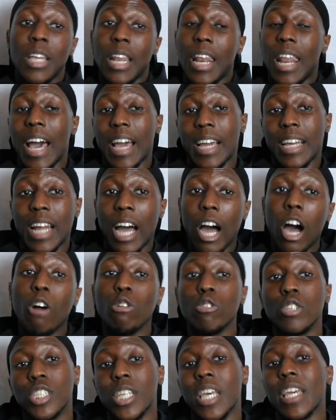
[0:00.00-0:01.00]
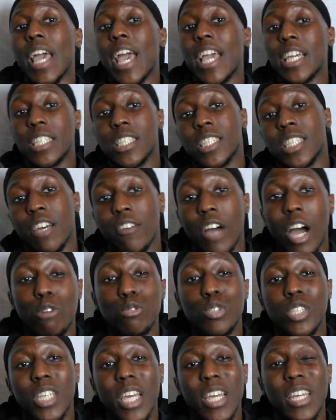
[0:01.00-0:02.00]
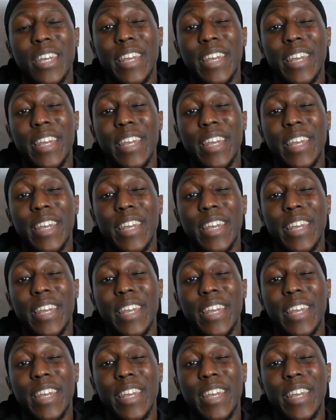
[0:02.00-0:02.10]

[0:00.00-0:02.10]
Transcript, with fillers: like I would say eighty-seven, I would say